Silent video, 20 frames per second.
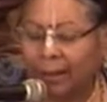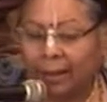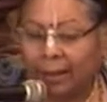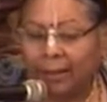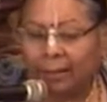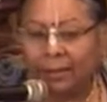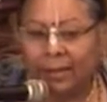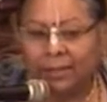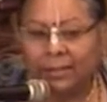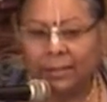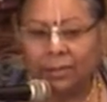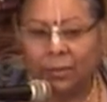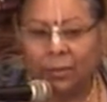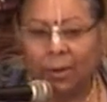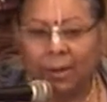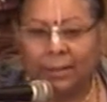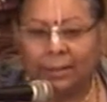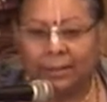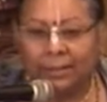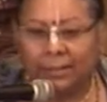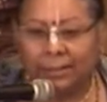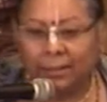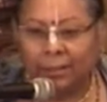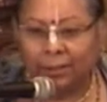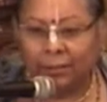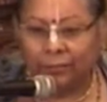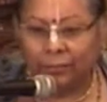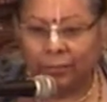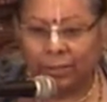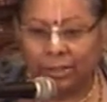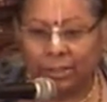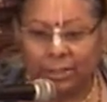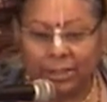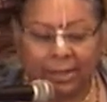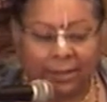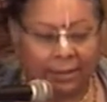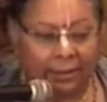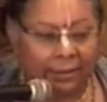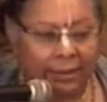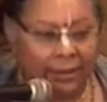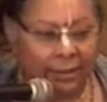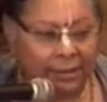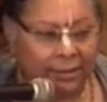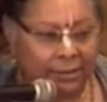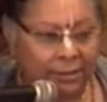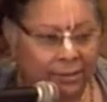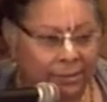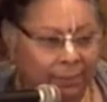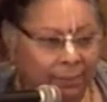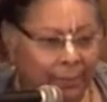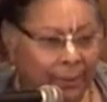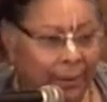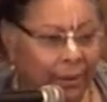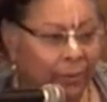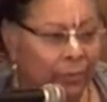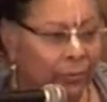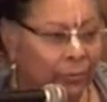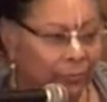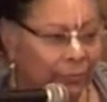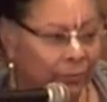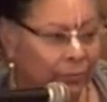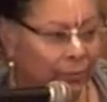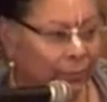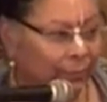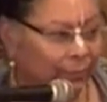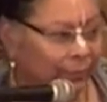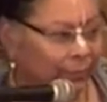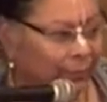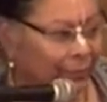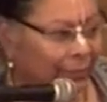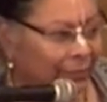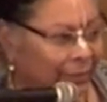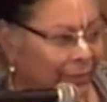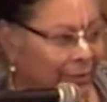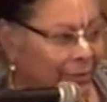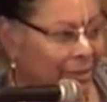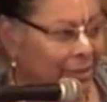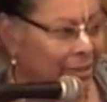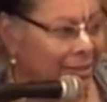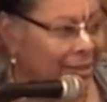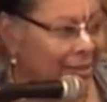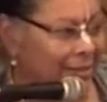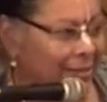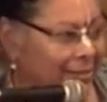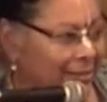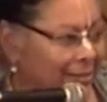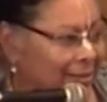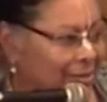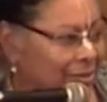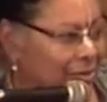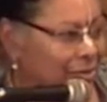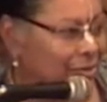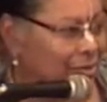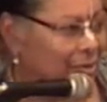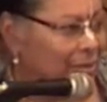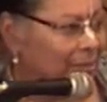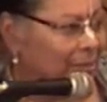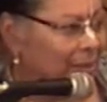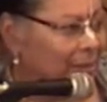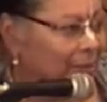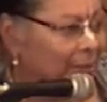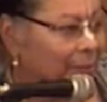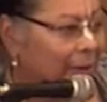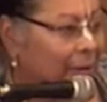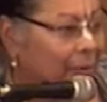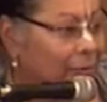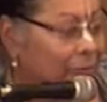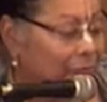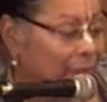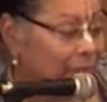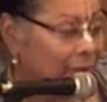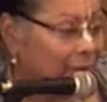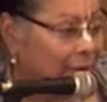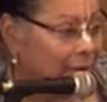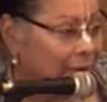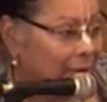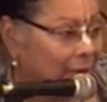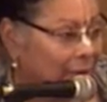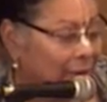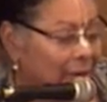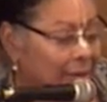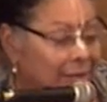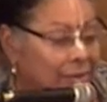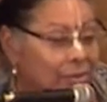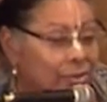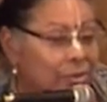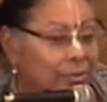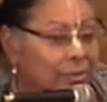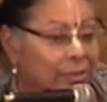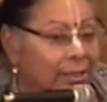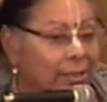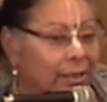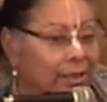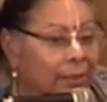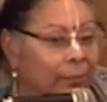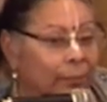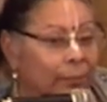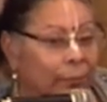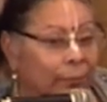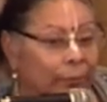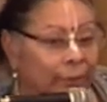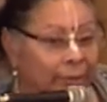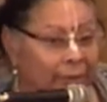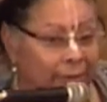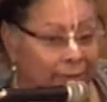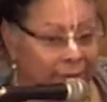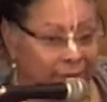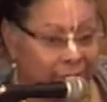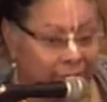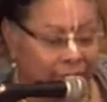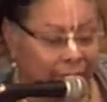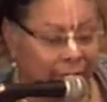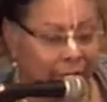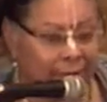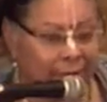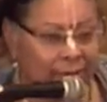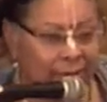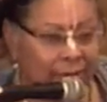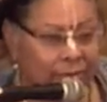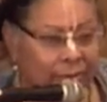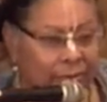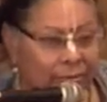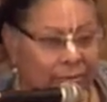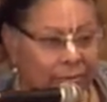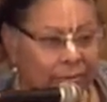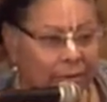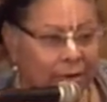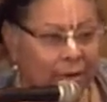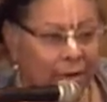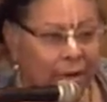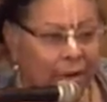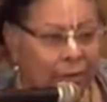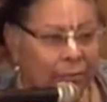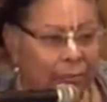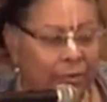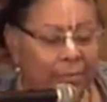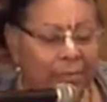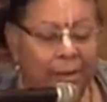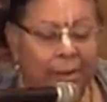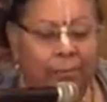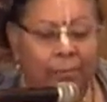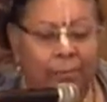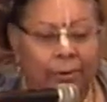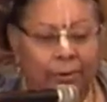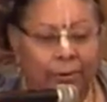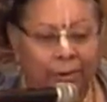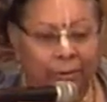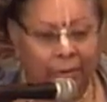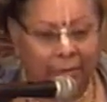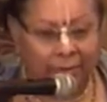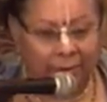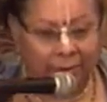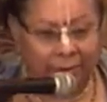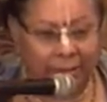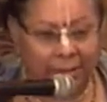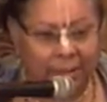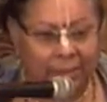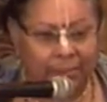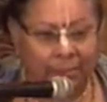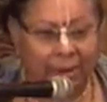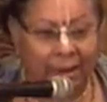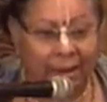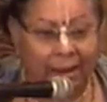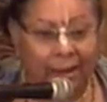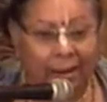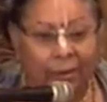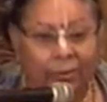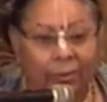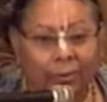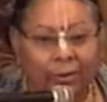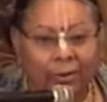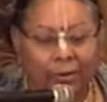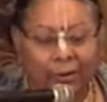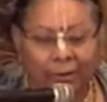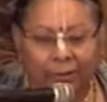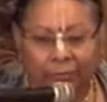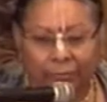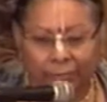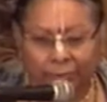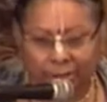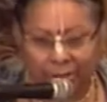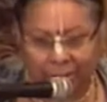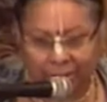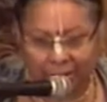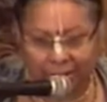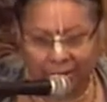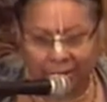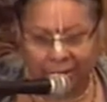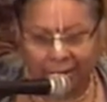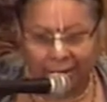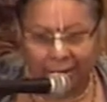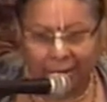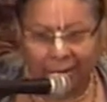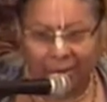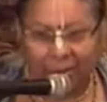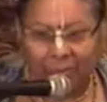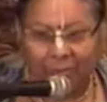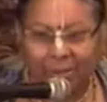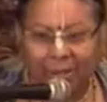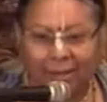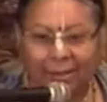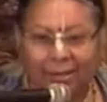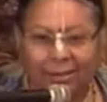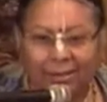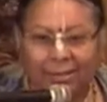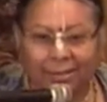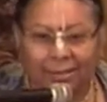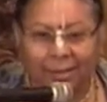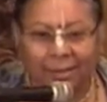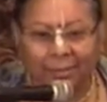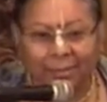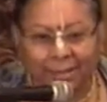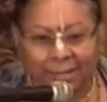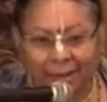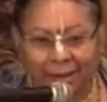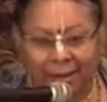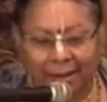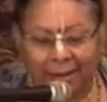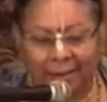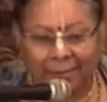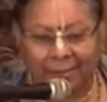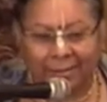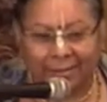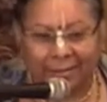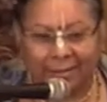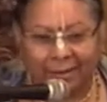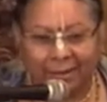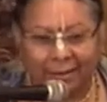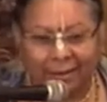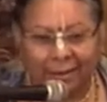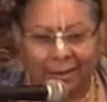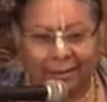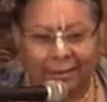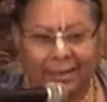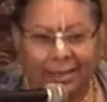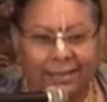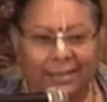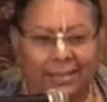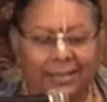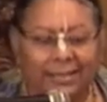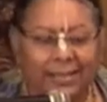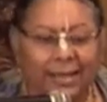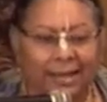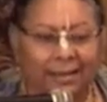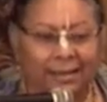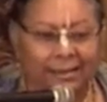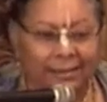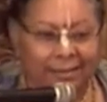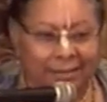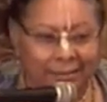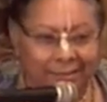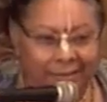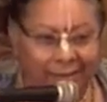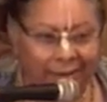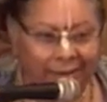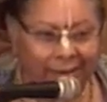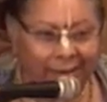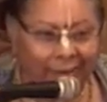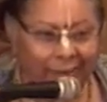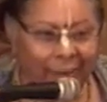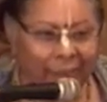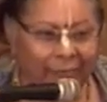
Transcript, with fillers: And that's the quality of Krishna that is powerful. Krishna is extremely powerful. It's really important for us to remember this power of Krishna, because sometimes there's a tendency